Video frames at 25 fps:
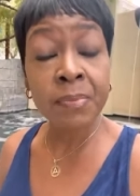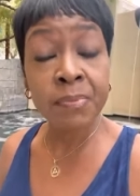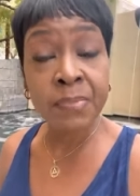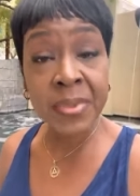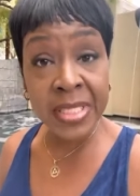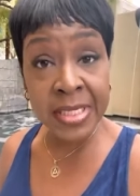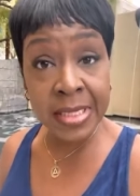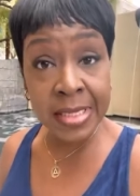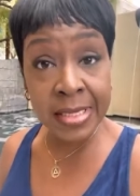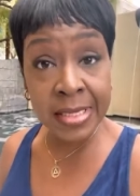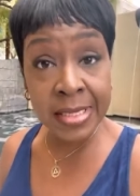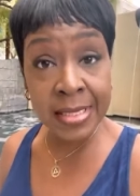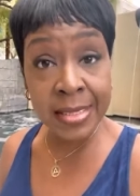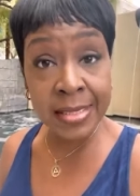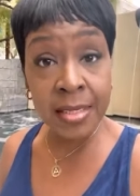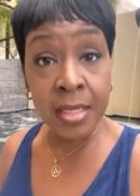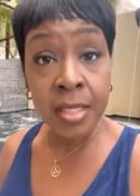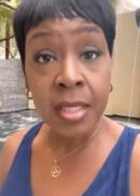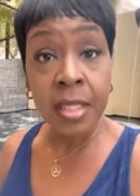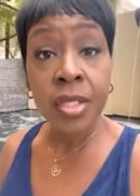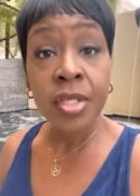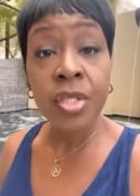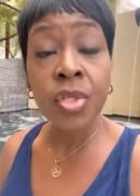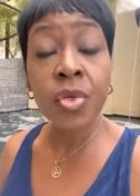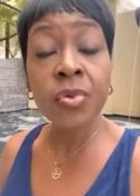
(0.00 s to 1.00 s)
business,
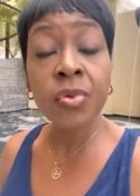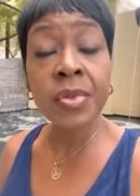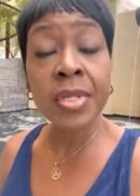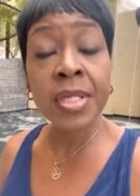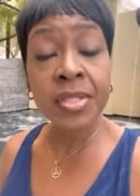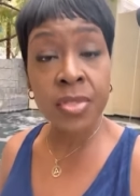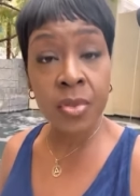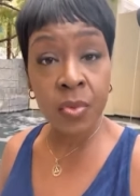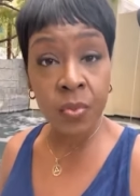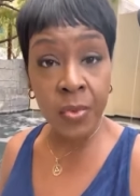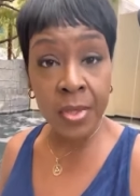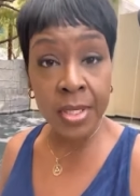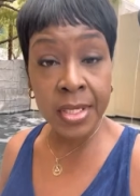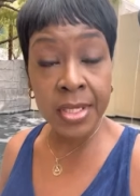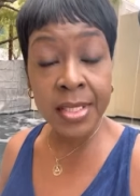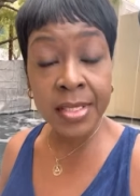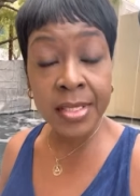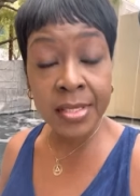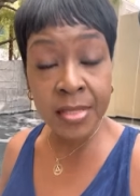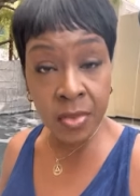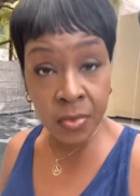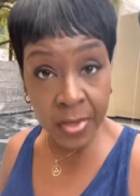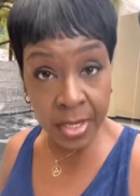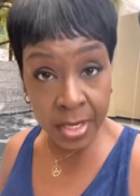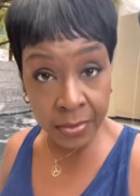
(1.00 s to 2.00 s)
you need to run
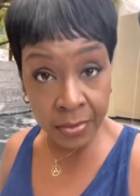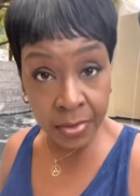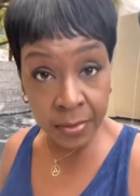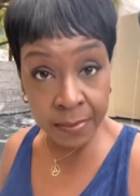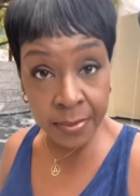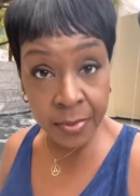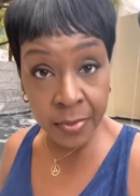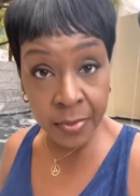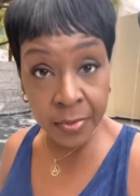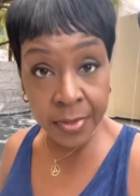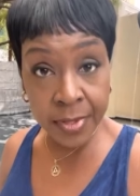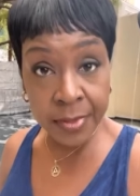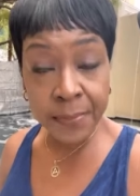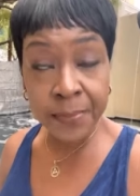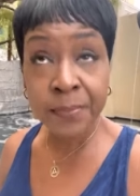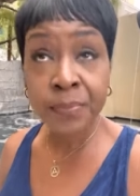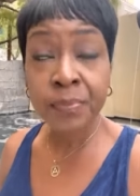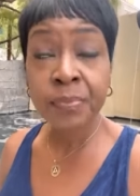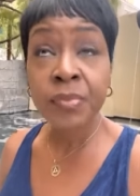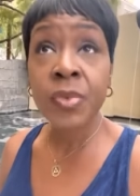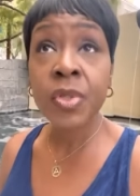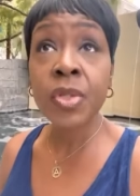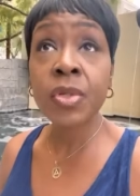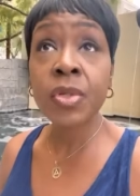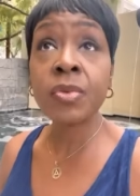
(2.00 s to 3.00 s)
his credit report.
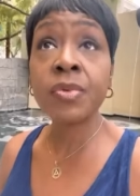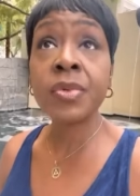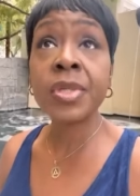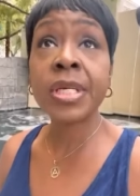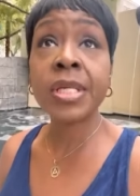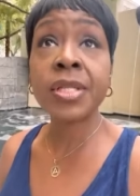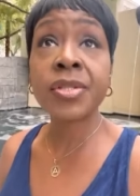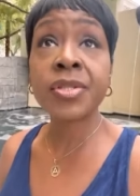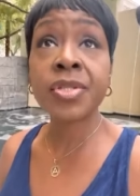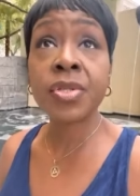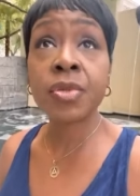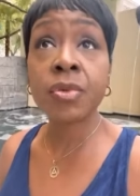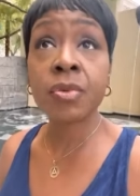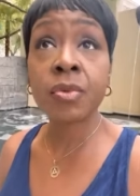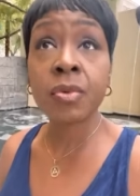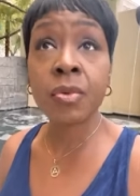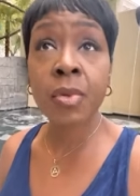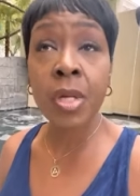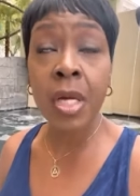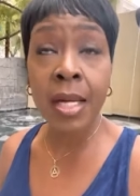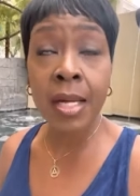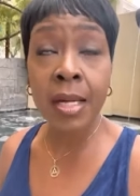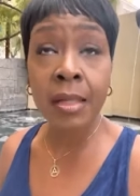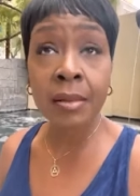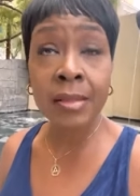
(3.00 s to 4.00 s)
You need
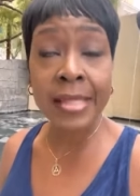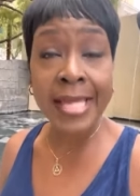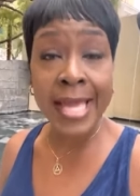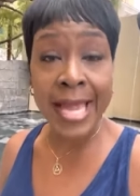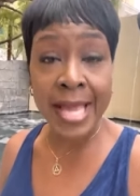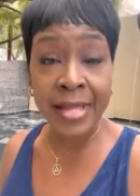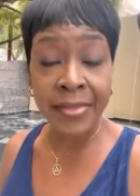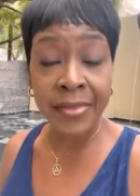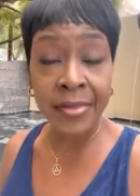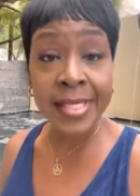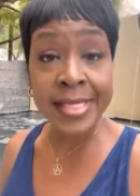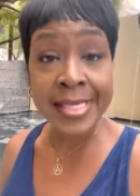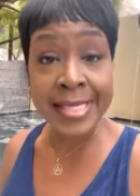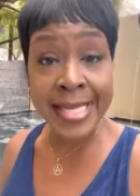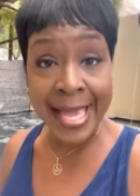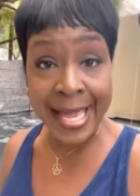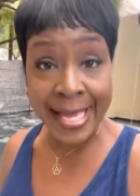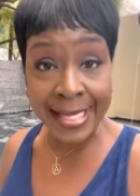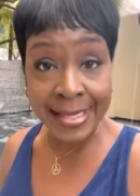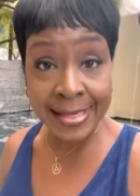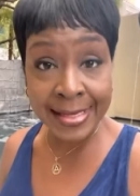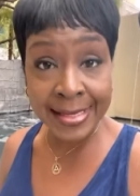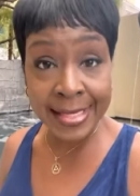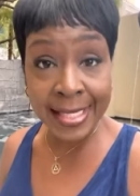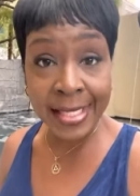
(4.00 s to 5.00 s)
to gather his
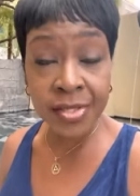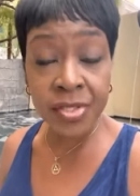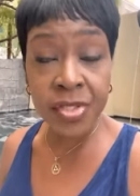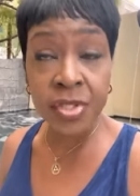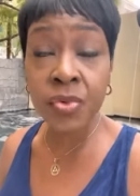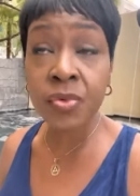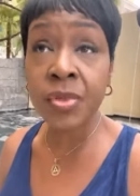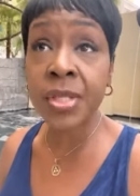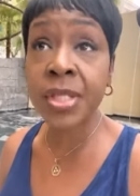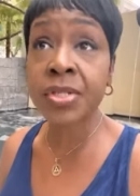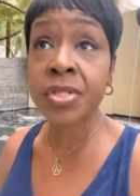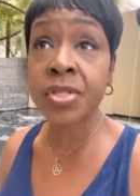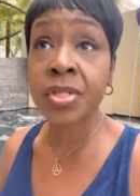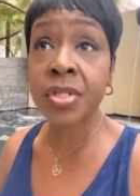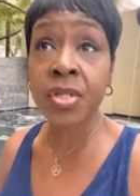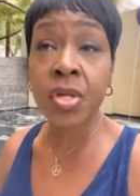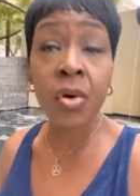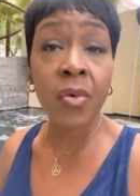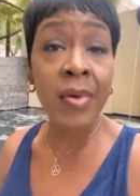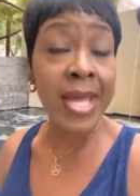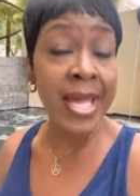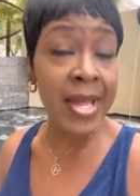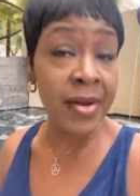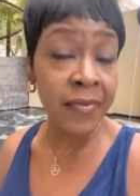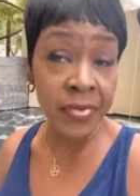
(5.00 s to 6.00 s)
assets. You need to
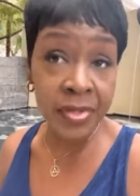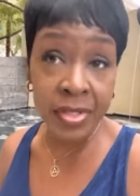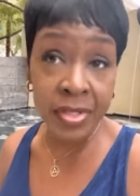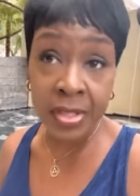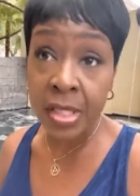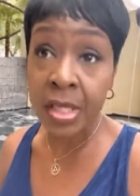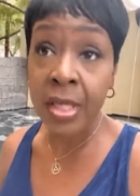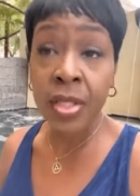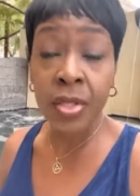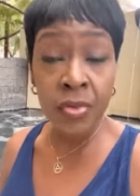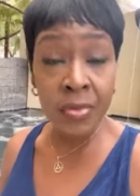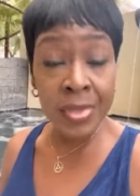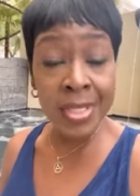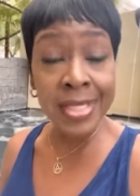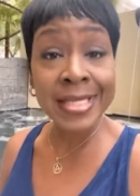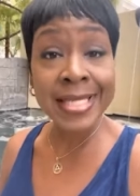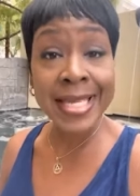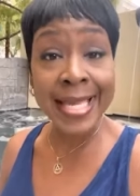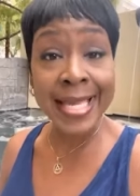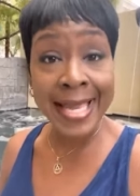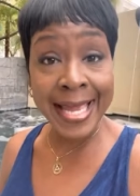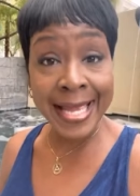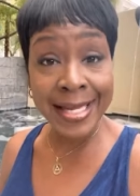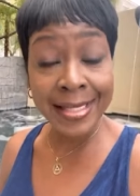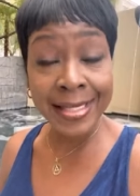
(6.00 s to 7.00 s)
know you need to
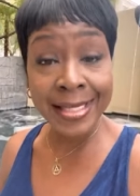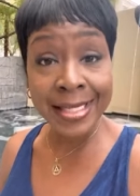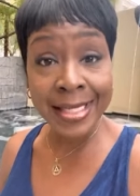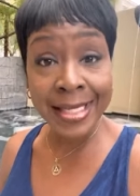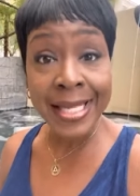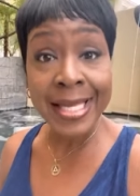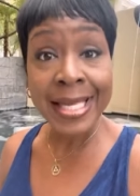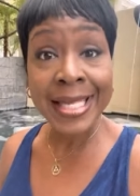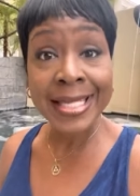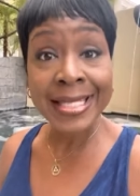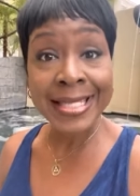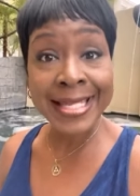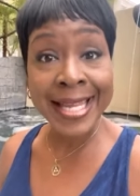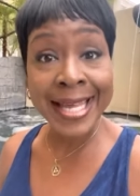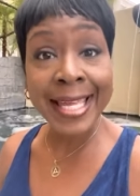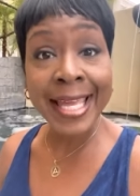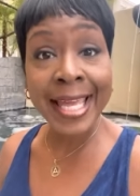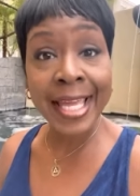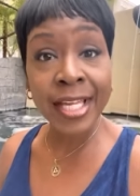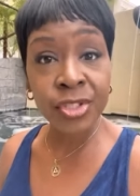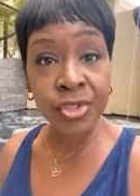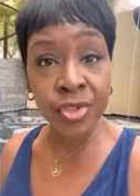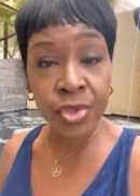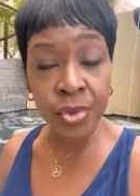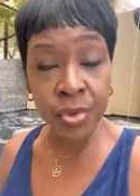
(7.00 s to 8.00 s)
handle it like
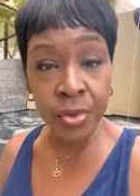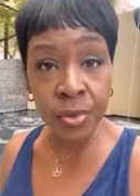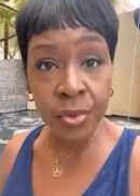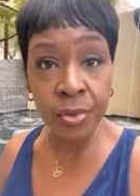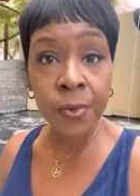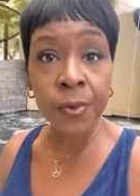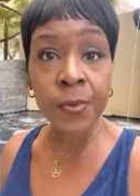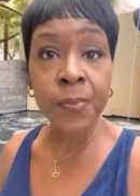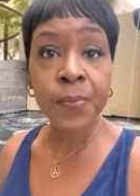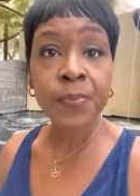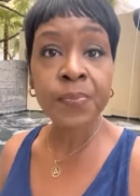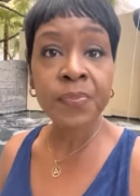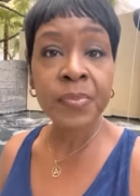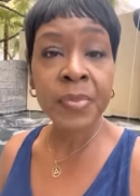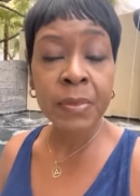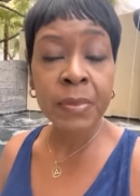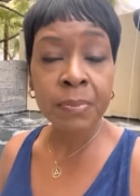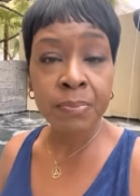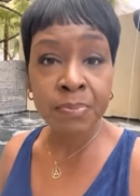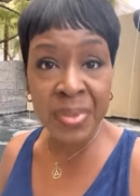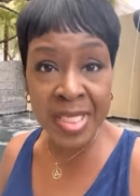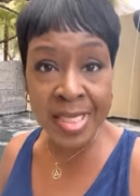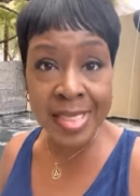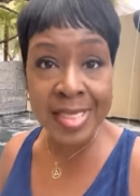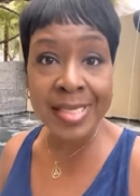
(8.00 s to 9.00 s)
a true
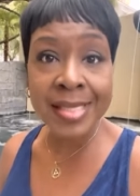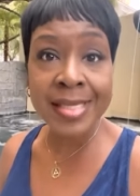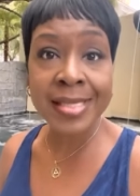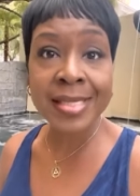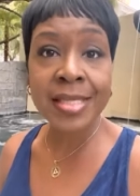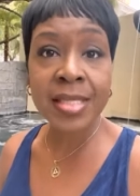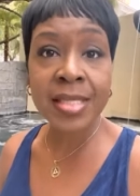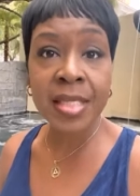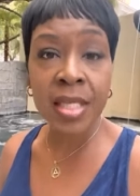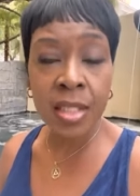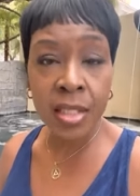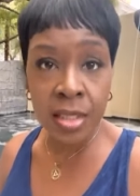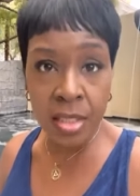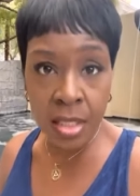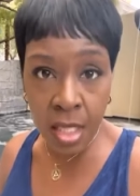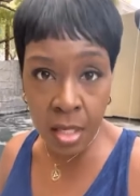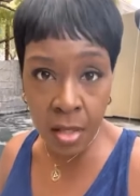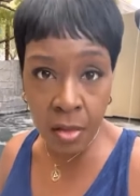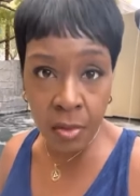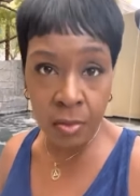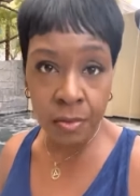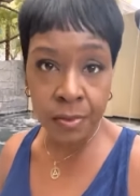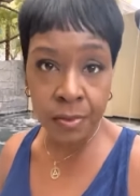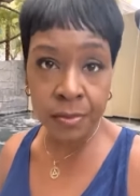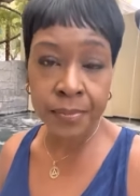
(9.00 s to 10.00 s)
business
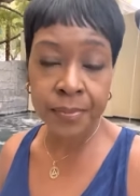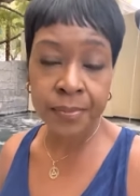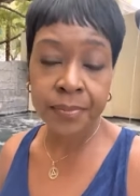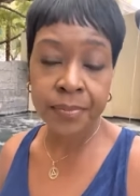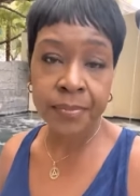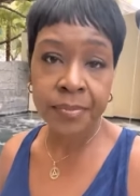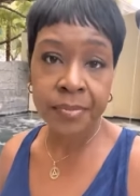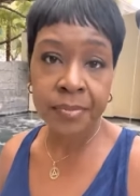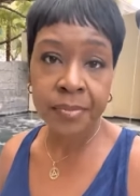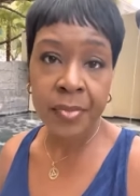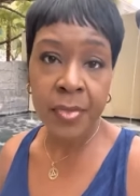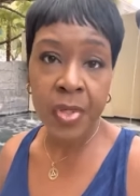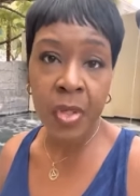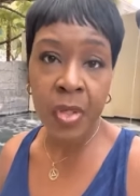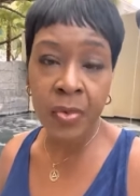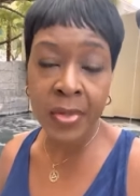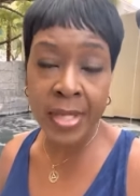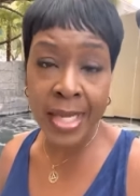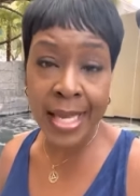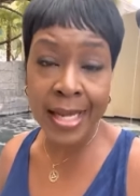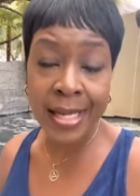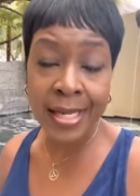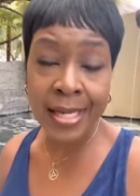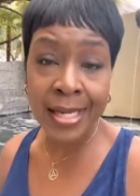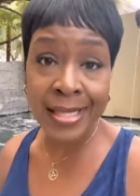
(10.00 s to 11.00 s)
loan,
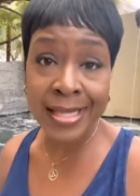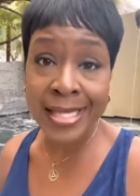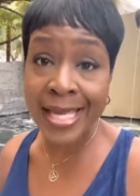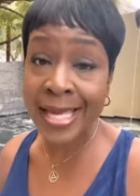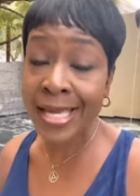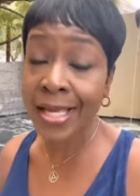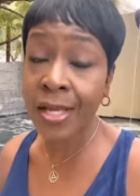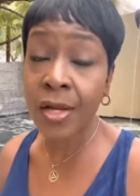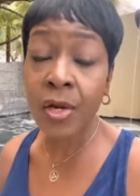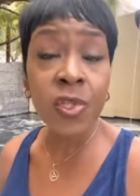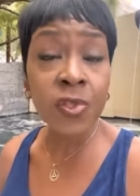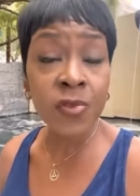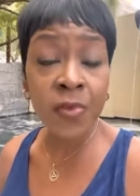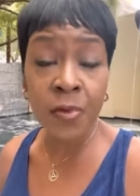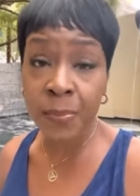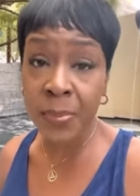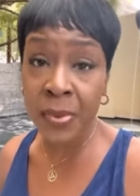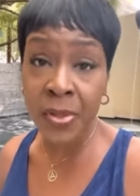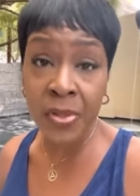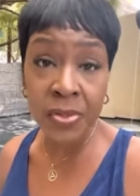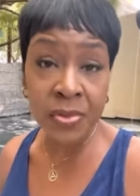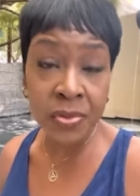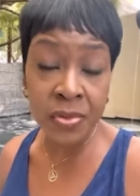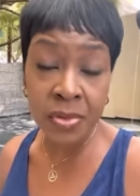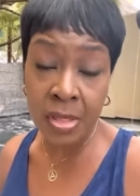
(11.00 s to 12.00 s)
okay? And that goes for
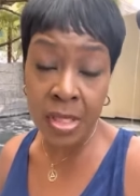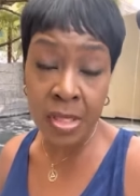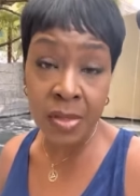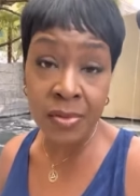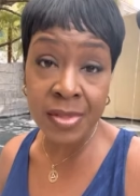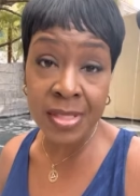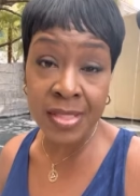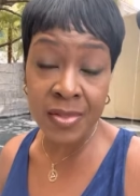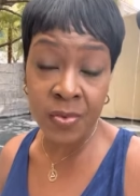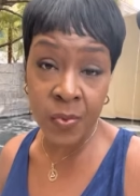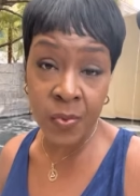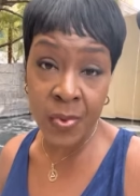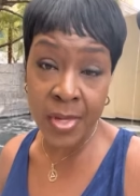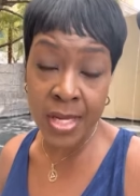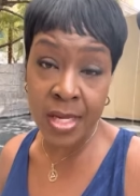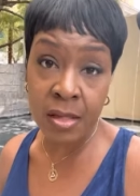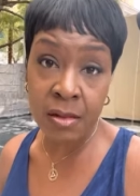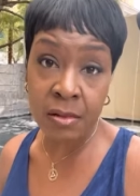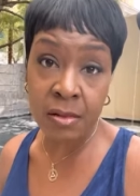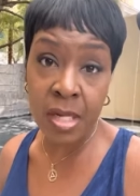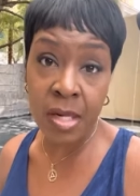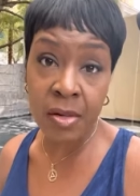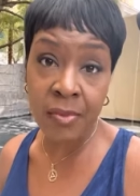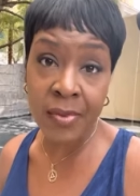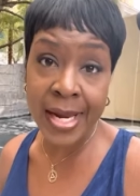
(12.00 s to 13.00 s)
personal loans as
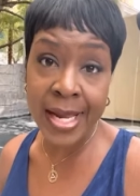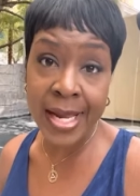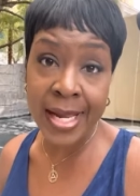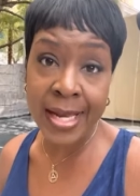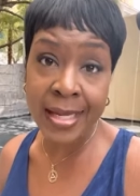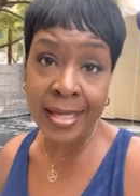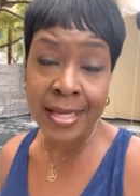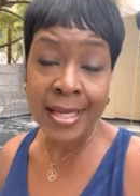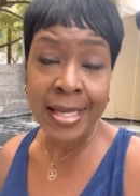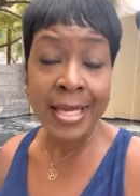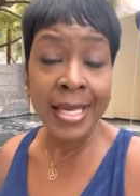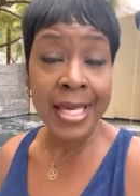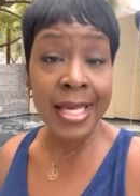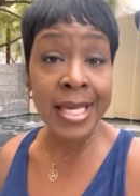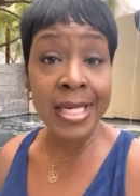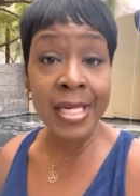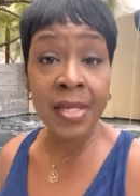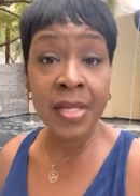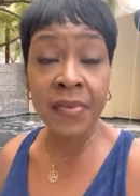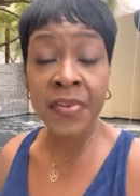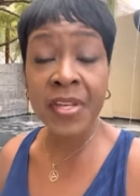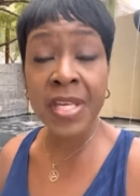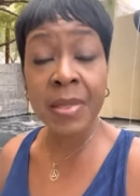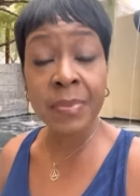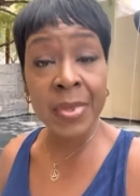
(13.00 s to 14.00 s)
well, all right? And
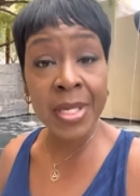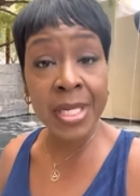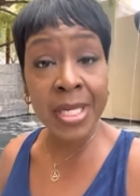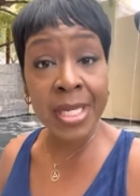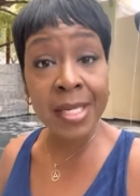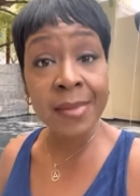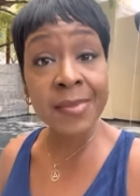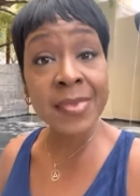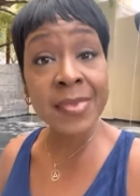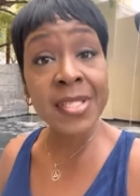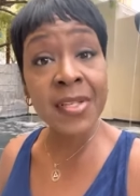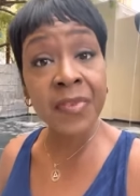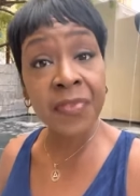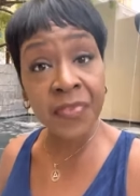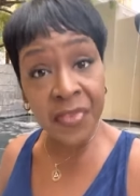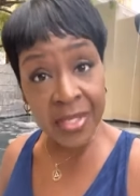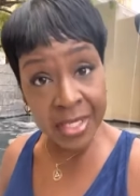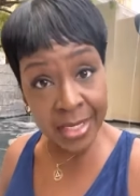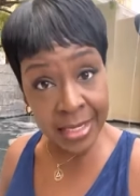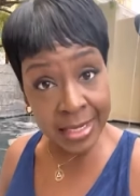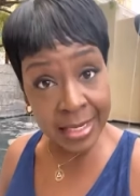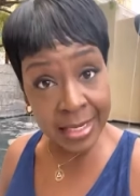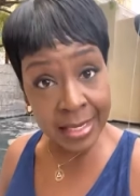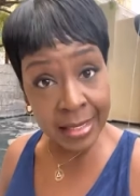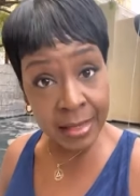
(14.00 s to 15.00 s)
if he becomes
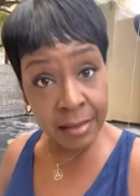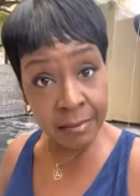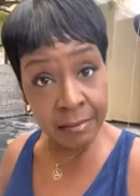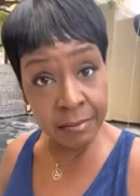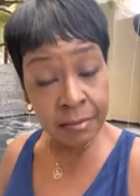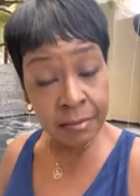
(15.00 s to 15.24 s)
offended,